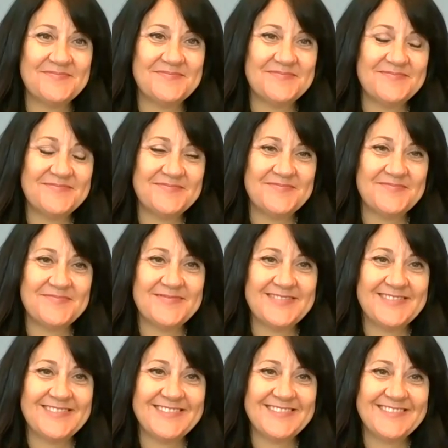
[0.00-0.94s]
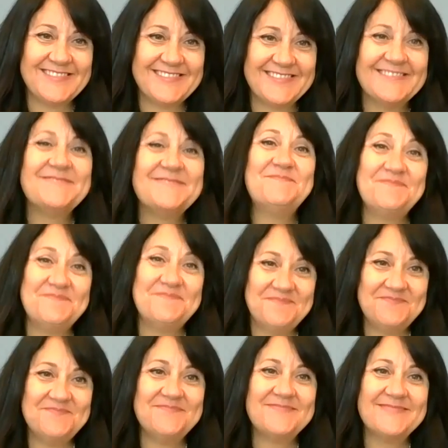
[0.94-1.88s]

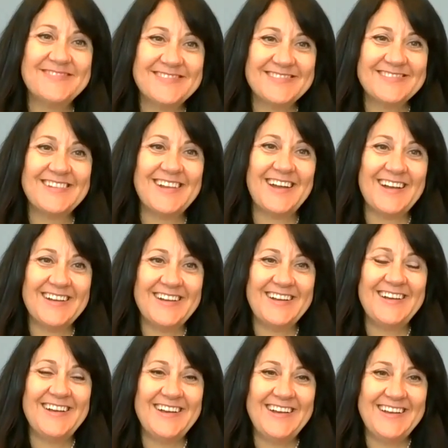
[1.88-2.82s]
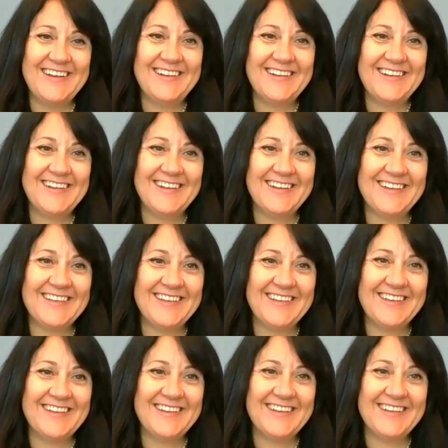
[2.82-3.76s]

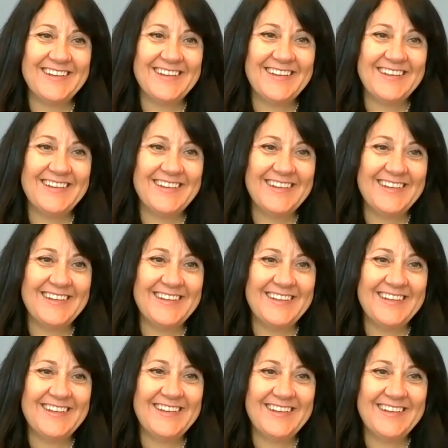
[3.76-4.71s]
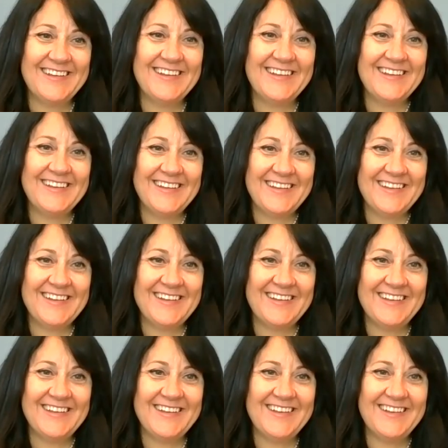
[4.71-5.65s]

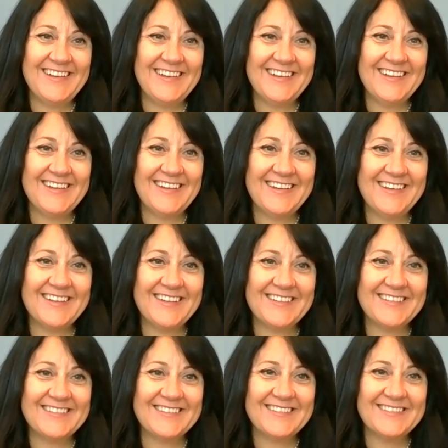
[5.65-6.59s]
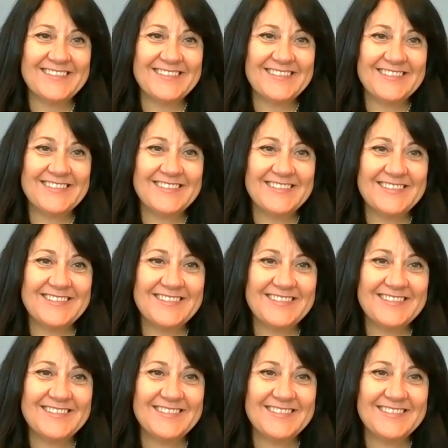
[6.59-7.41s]
[no speech]